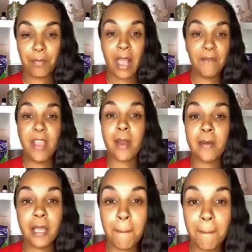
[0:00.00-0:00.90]
I'm
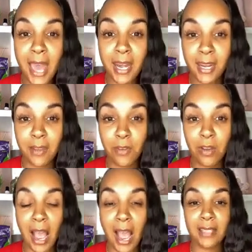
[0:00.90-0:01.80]
very competitive, you
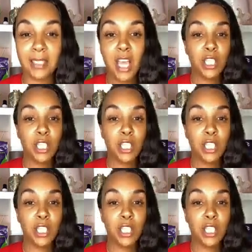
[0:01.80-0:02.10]
guys.